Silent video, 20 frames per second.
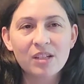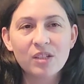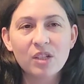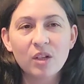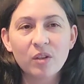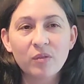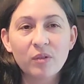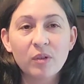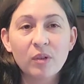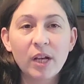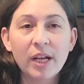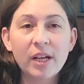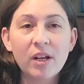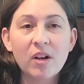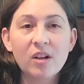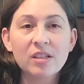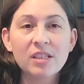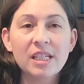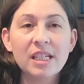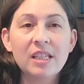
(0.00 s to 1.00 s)
So if you like
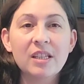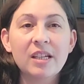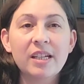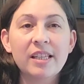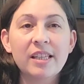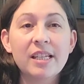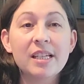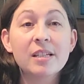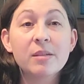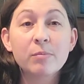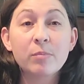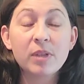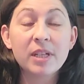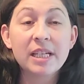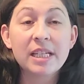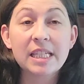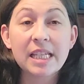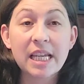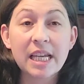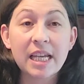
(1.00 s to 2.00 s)
content like this,
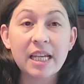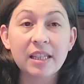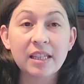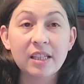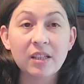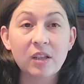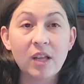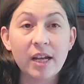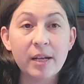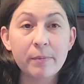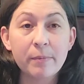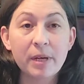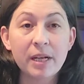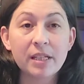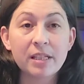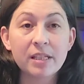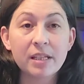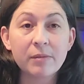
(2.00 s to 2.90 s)
please hit the like button,